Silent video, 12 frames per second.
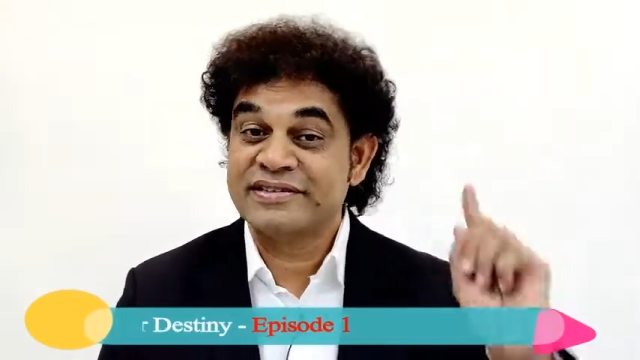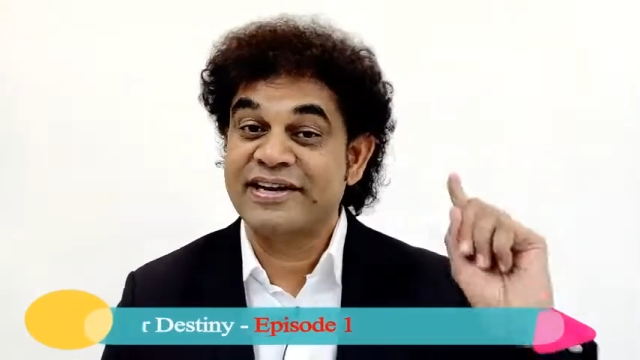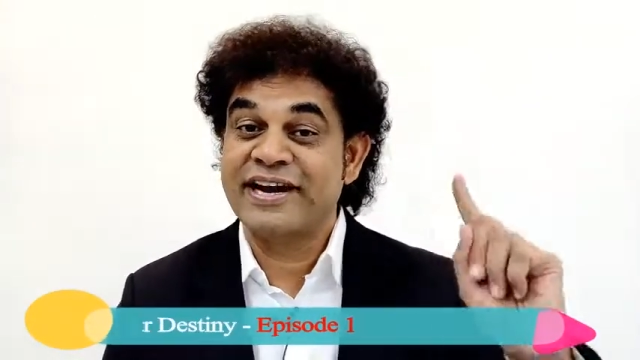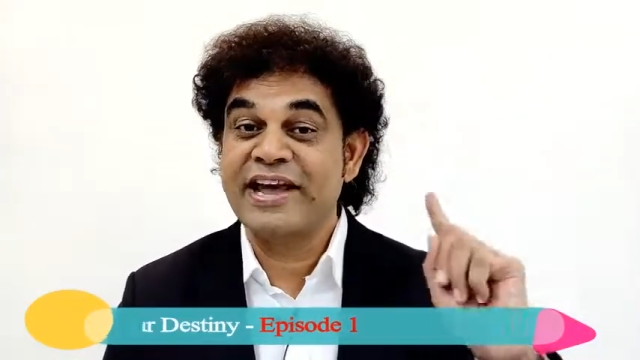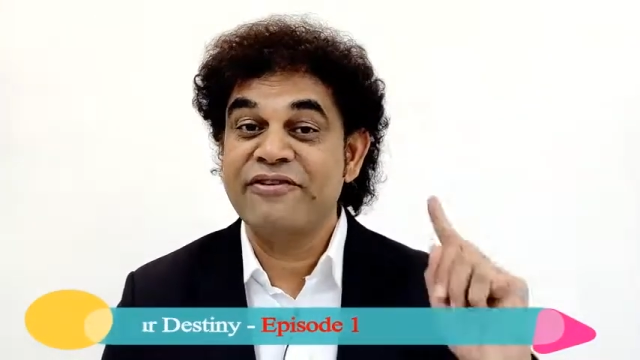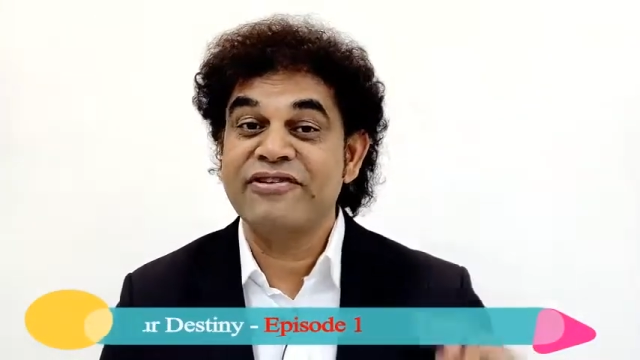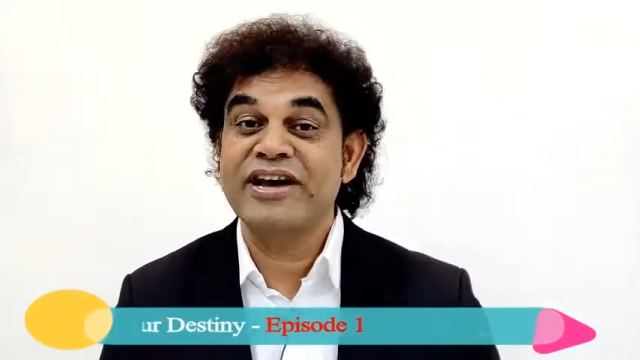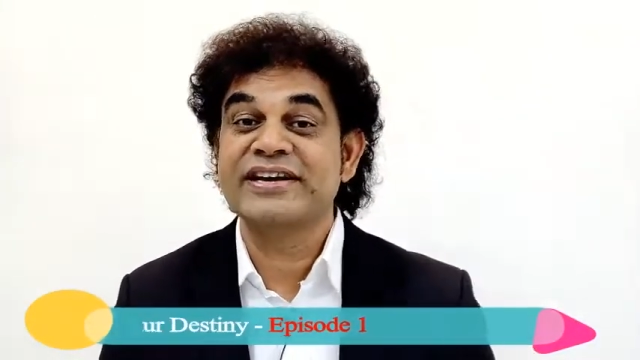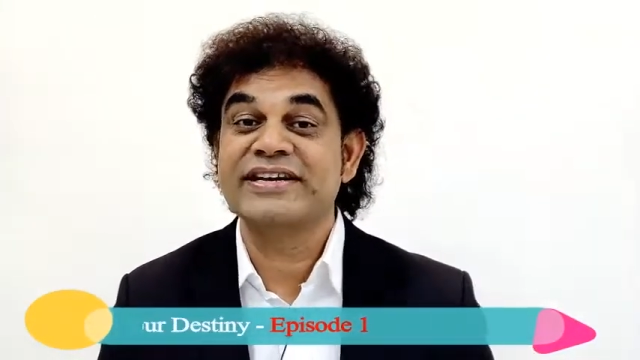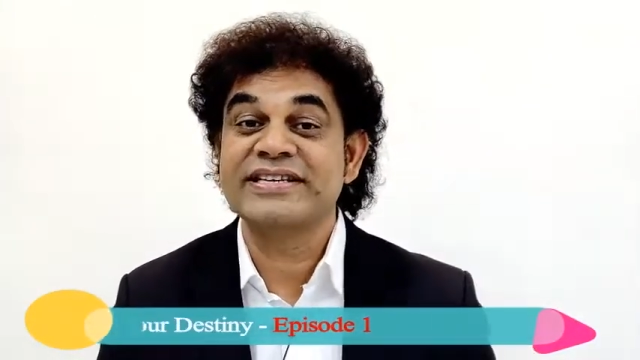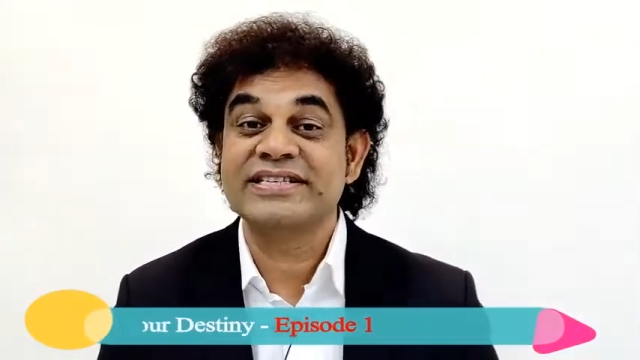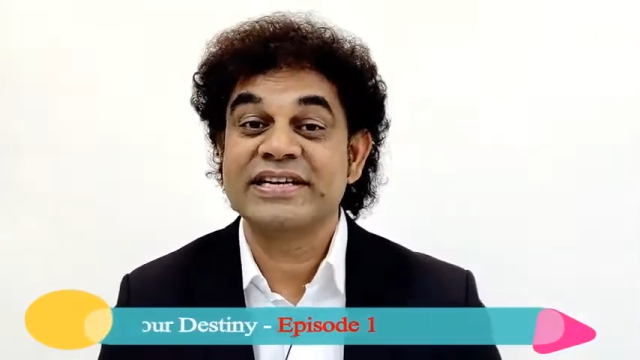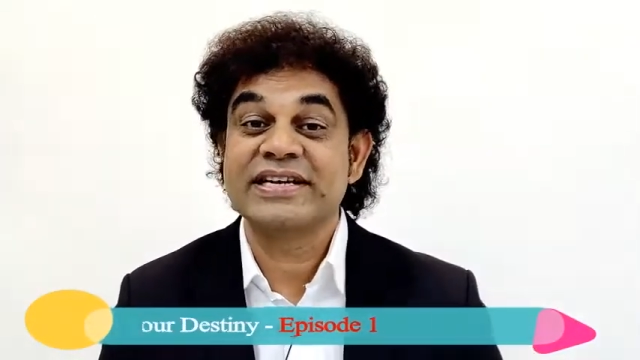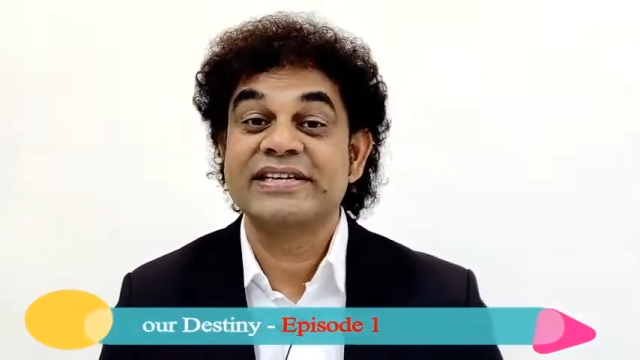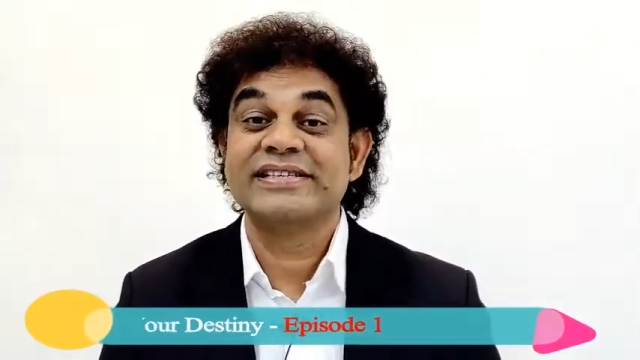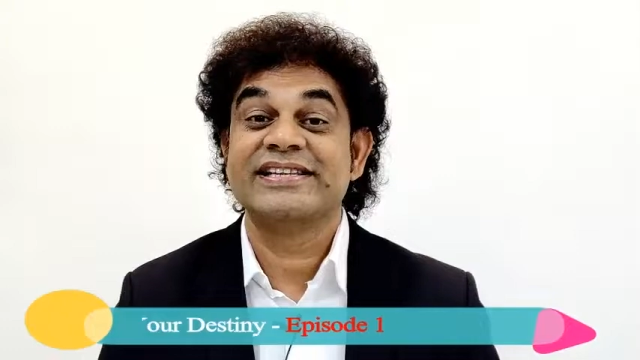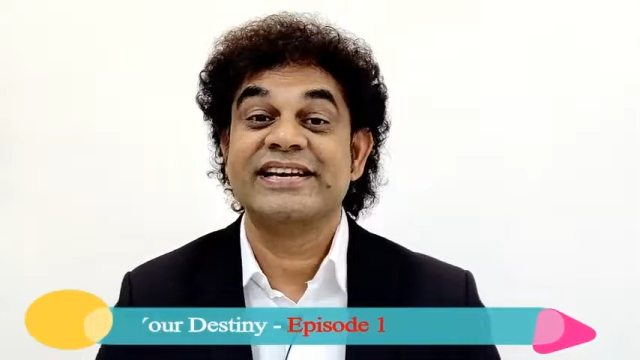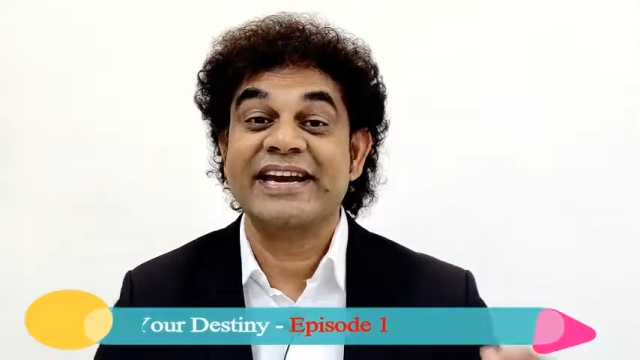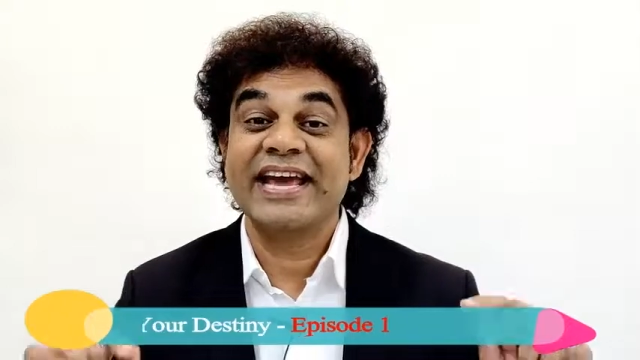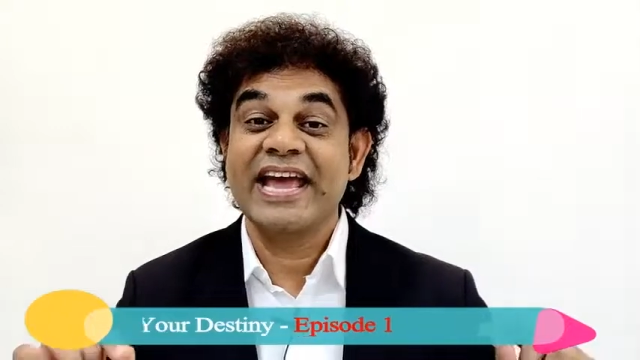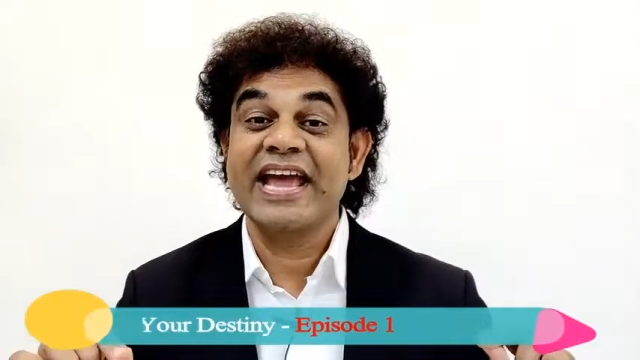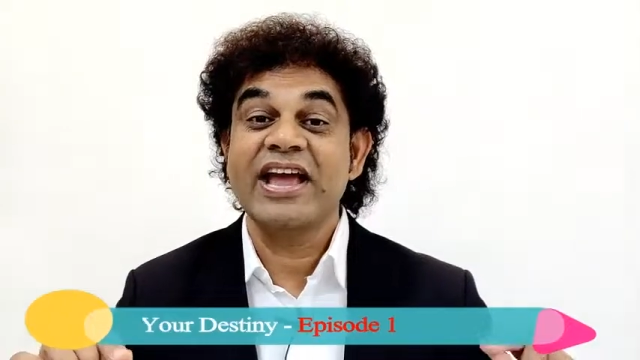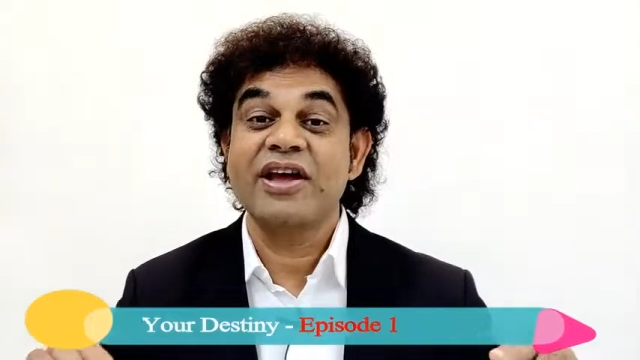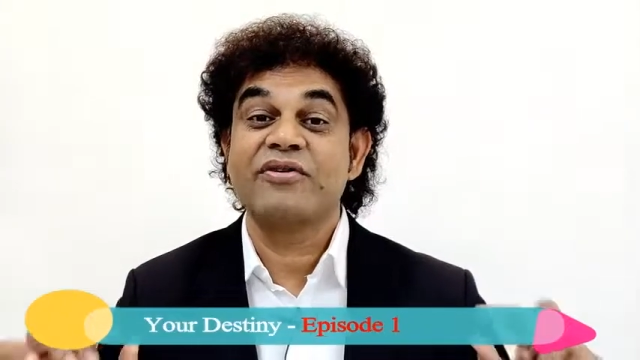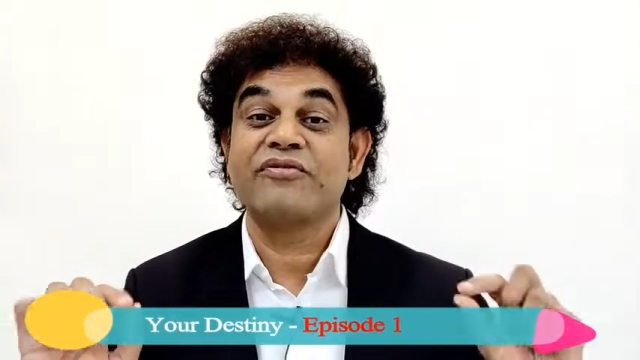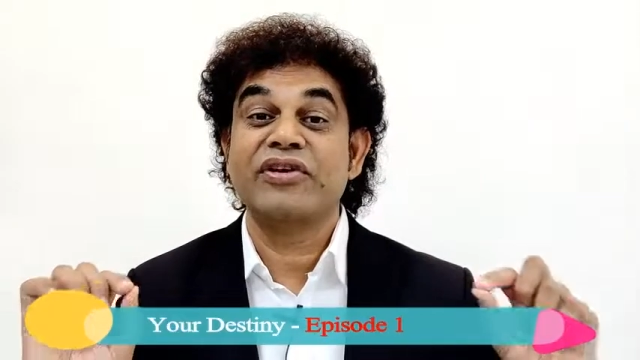the day one is the day